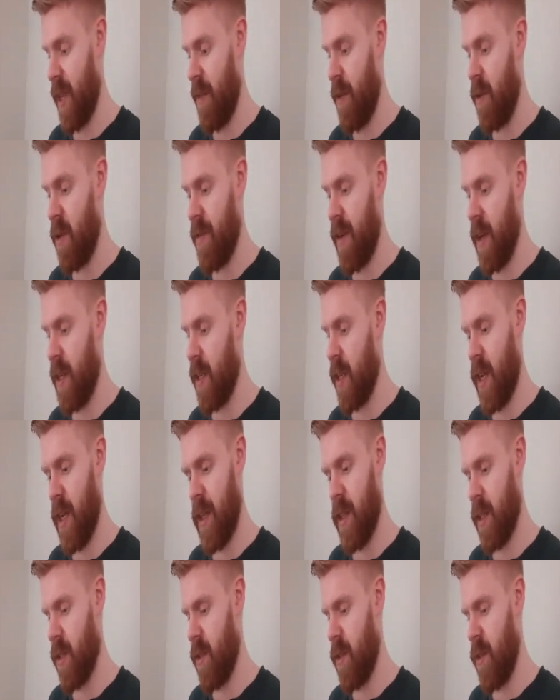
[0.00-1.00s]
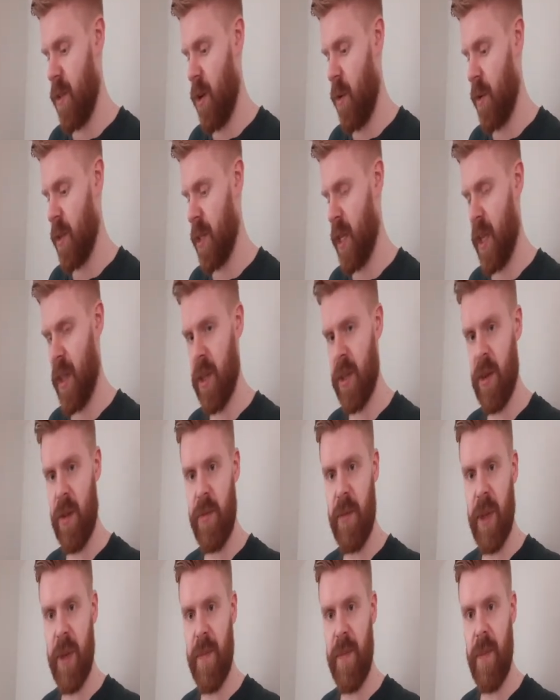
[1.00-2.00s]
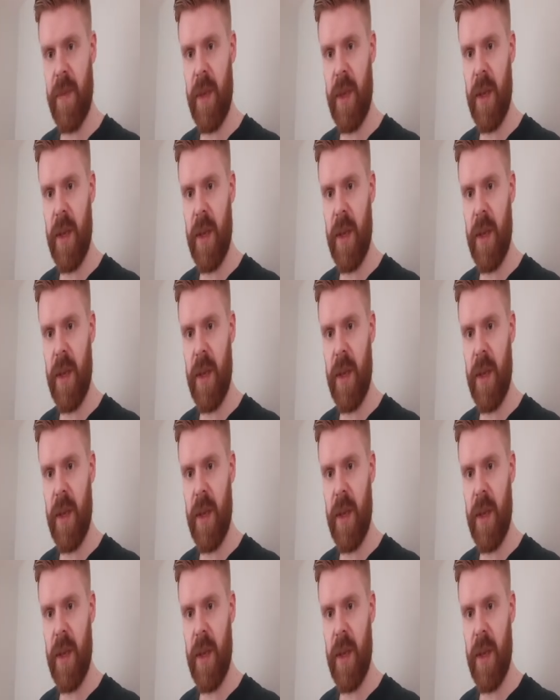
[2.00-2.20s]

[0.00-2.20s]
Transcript: If it was Van Dijk, there's no one's getting this off me.